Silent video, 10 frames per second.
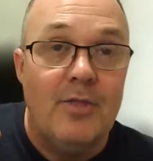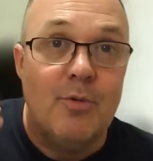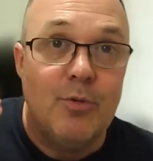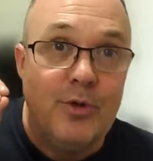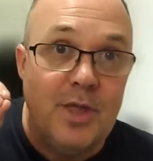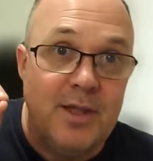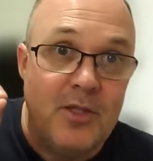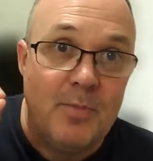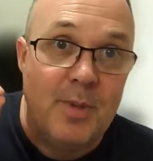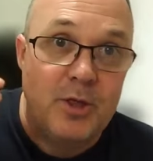the routine
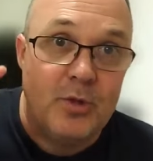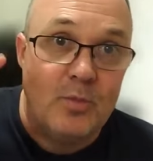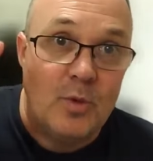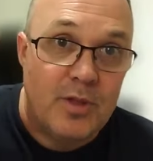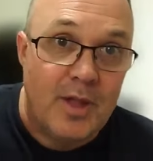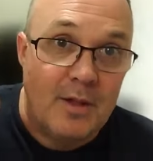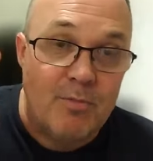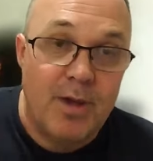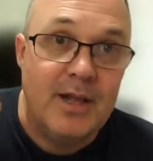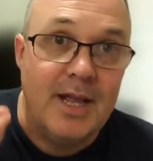inspection wasn't
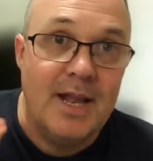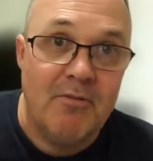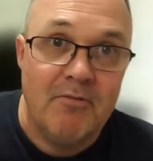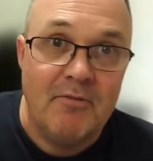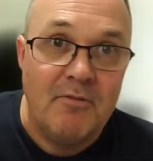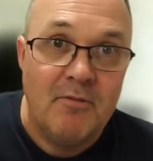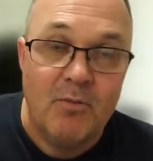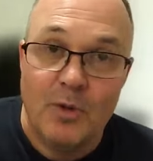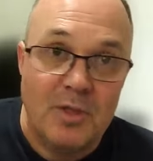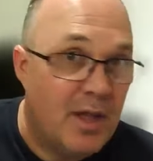done regularly enough,
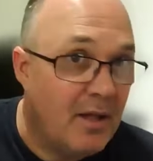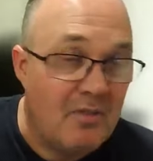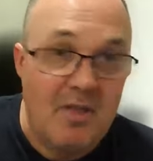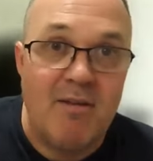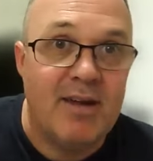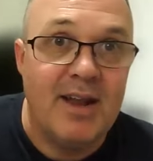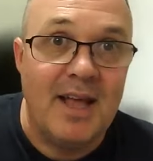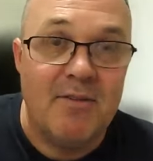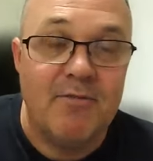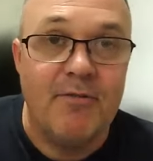wasn't done thoroughly
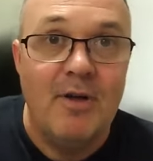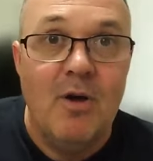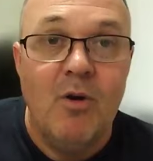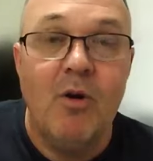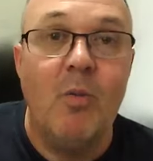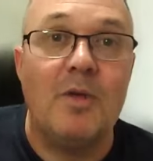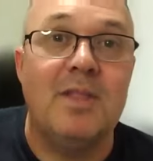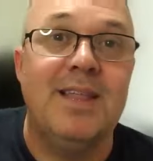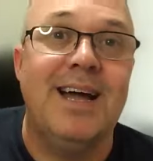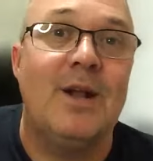enough, or it
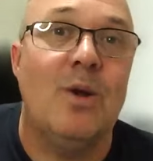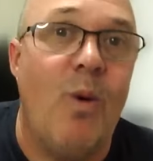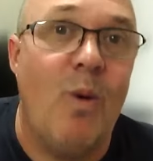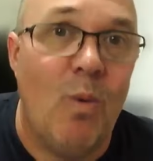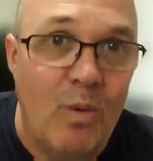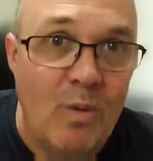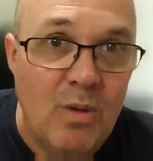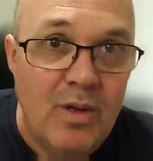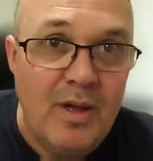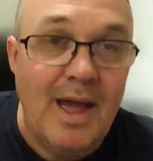wasn't done at all.
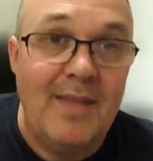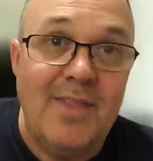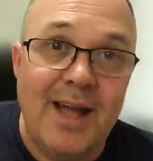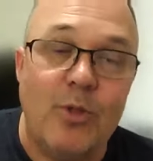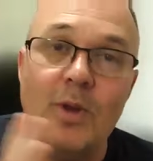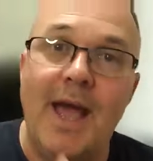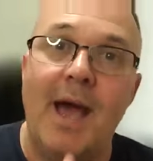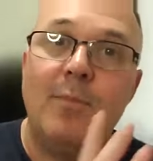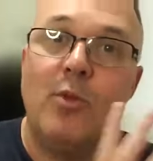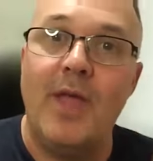And that's what
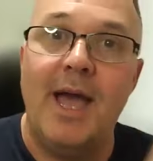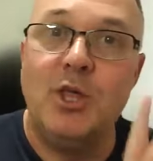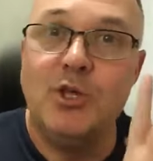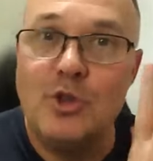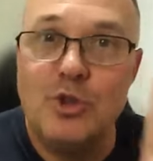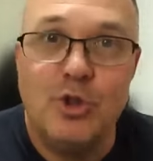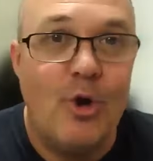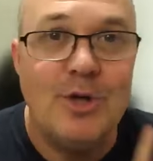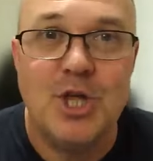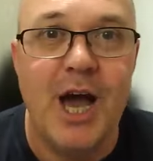happens with agents
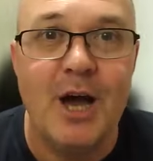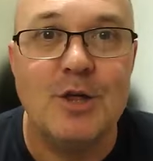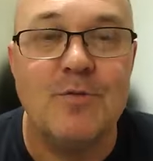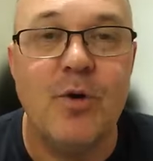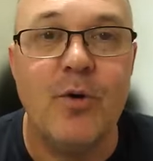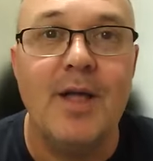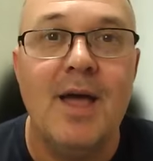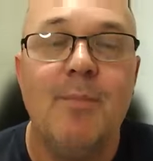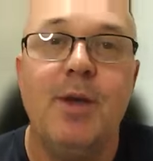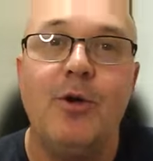don't charge for it
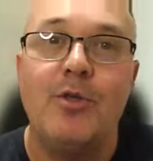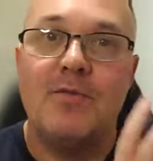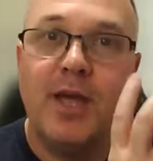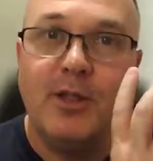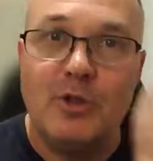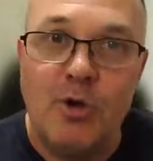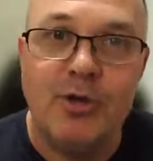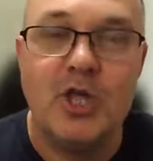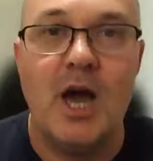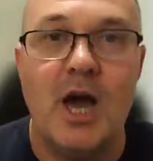because if they
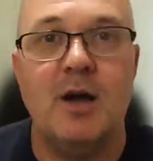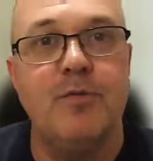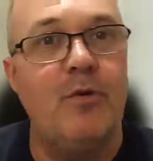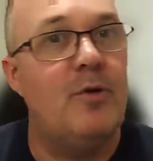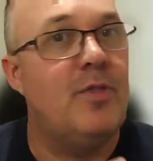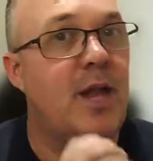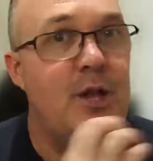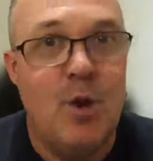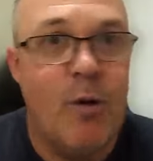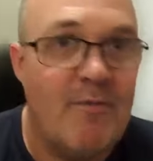don't charge for it, they're
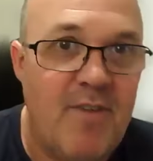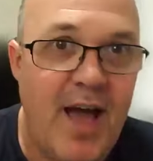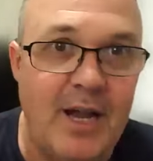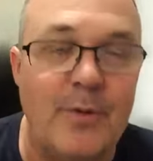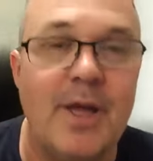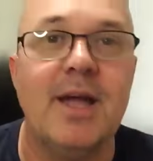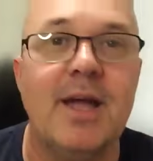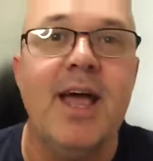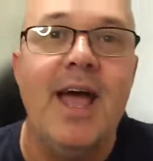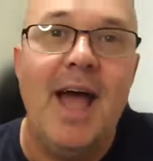not valuing
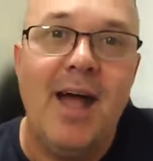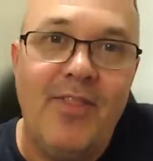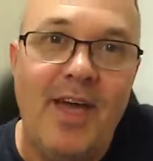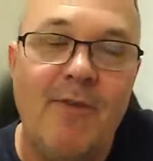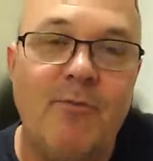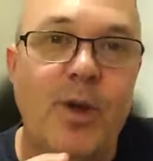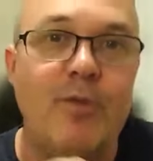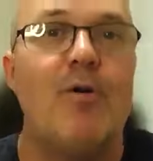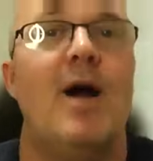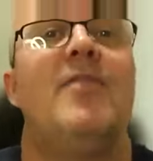it. And therefore, we
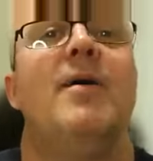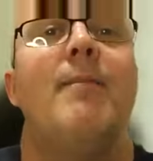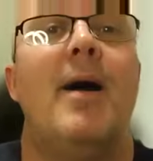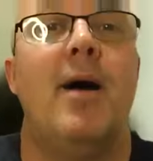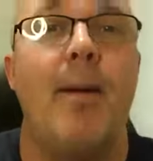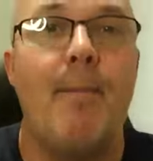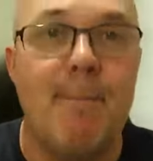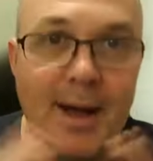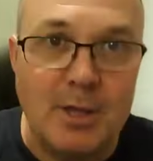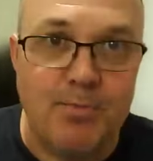run them a
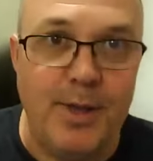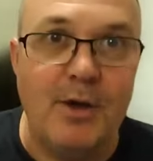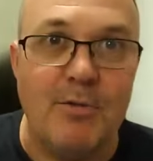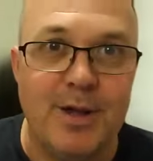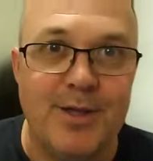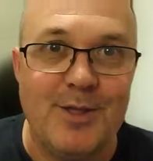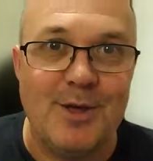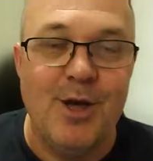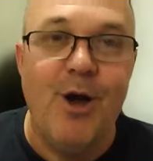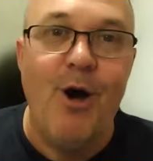much bigger risk
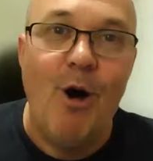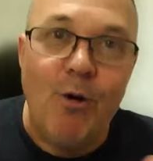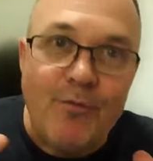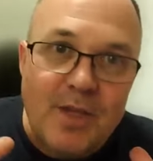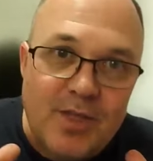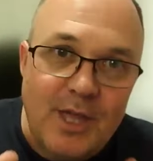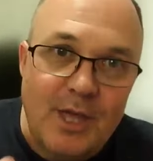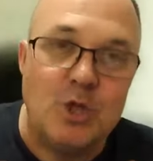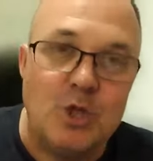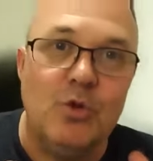of these
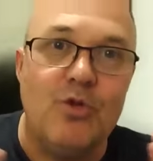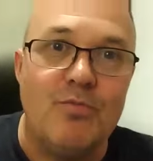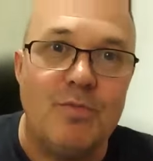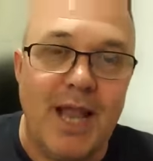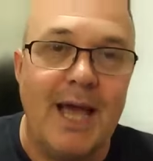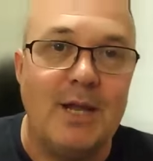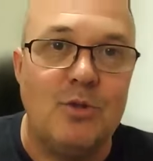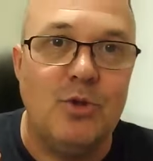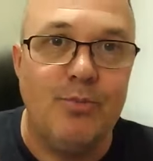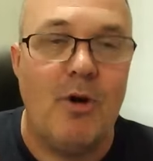issues
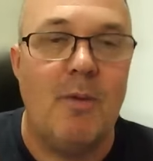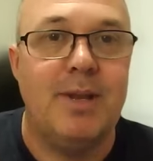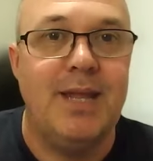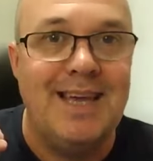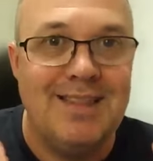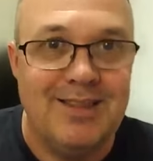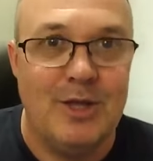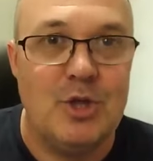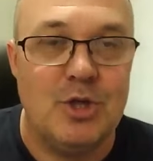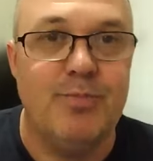related to property
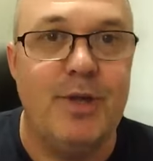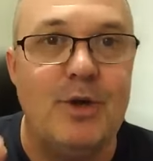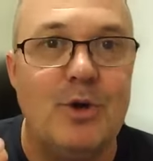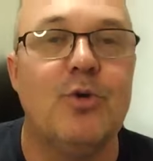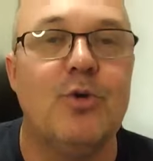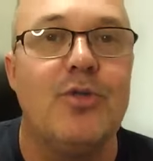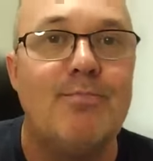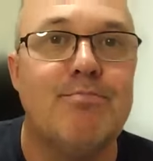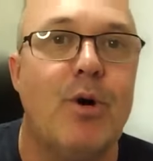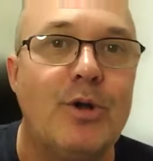condition because the
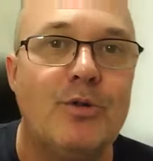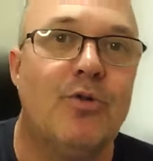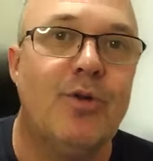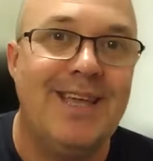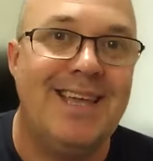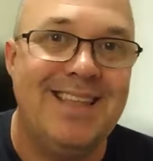monitoring